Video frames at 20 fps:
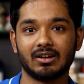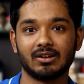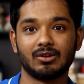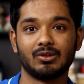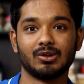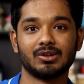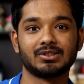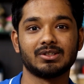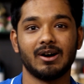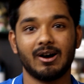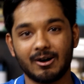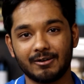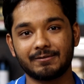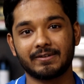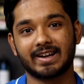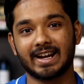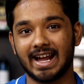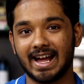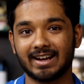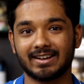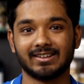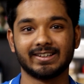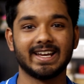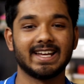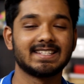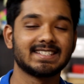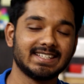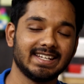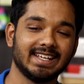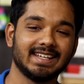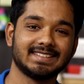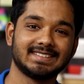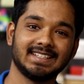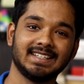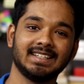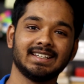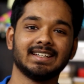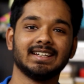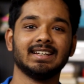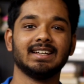goes off track or gets
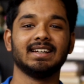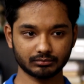lazy.